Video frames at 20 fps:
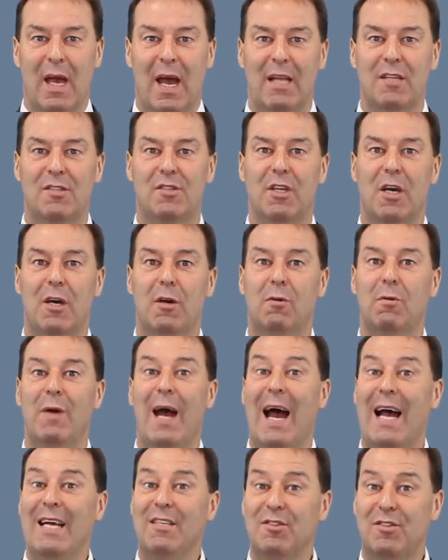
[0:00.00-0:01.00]
And so,
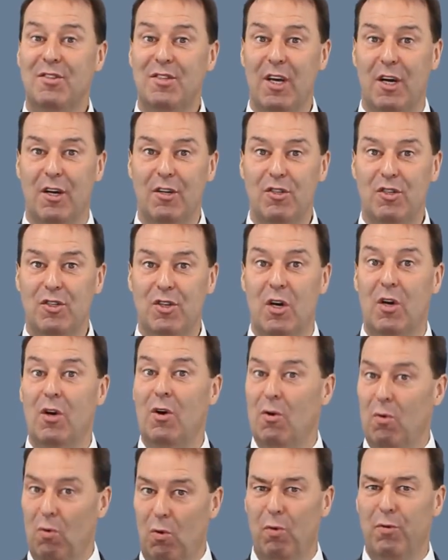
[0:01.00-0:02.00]
as such,
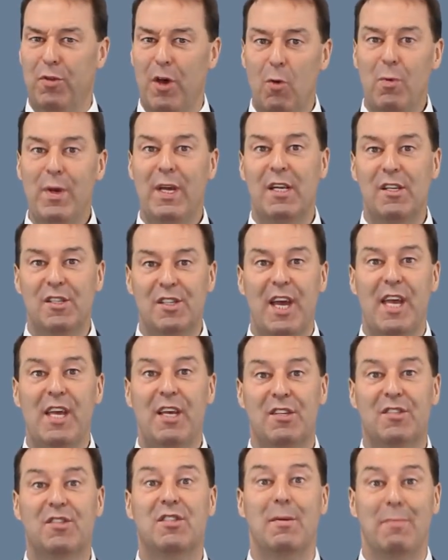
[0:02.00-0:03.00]
although we can
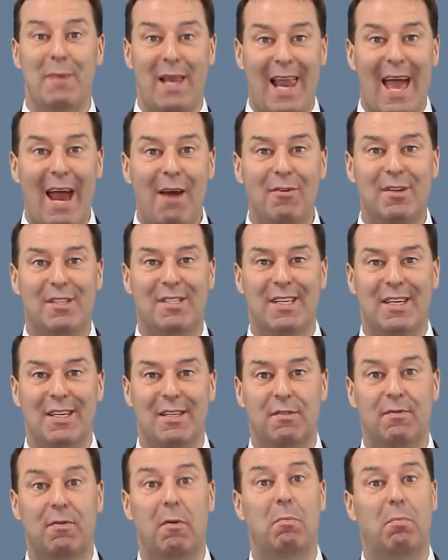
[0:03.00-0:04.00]
take
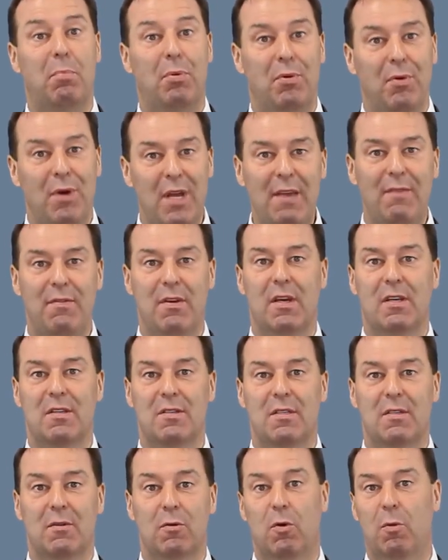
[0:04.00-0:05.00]
similarities from
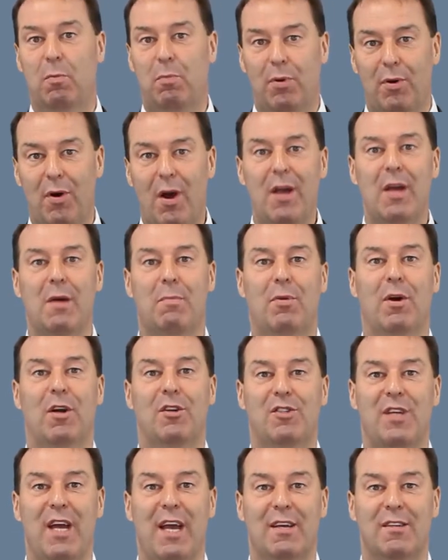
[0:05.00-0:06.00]
previous or prior
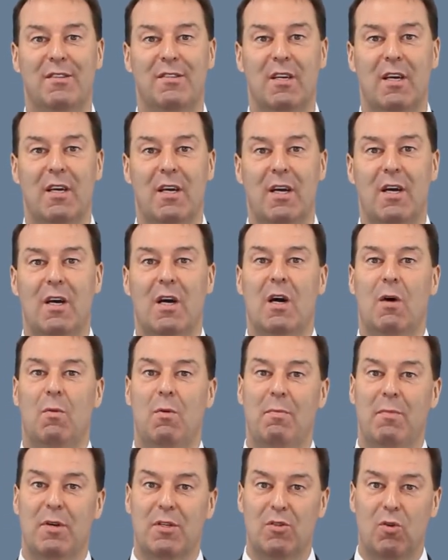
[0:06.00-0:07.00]
projects,
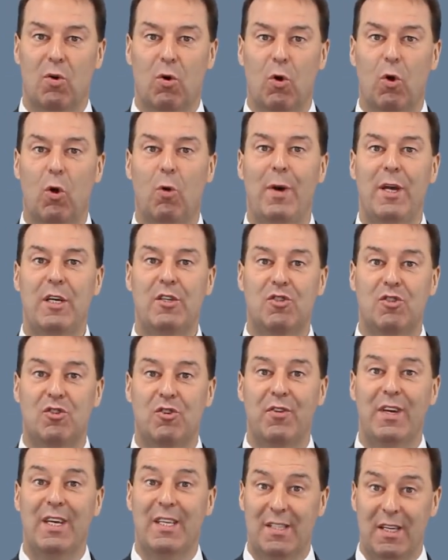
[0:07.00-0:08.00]
we must always
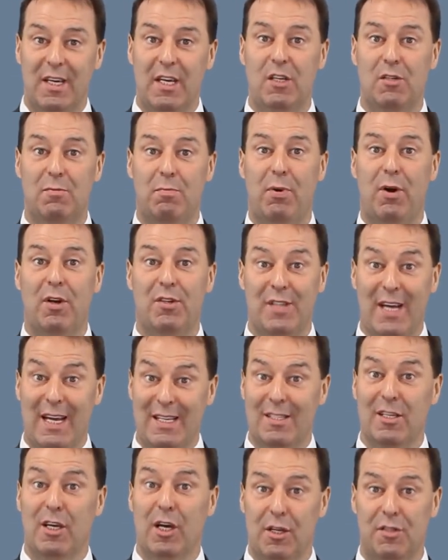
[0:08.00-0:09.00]
treat each
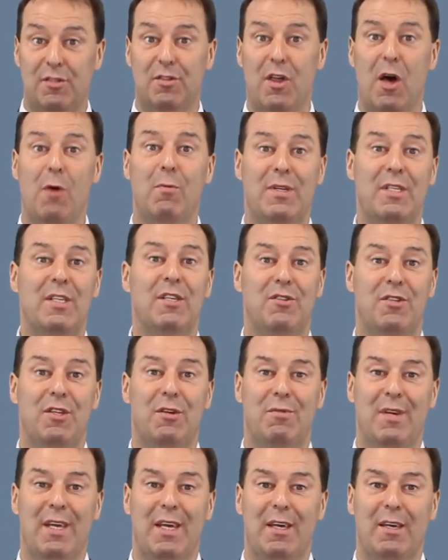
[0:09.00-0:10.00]
project as though it is
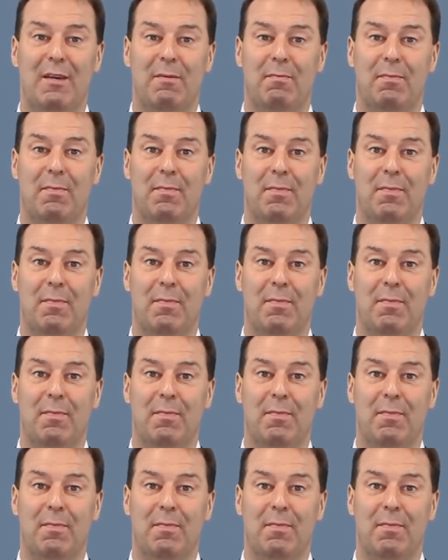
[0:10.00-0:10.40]
unique.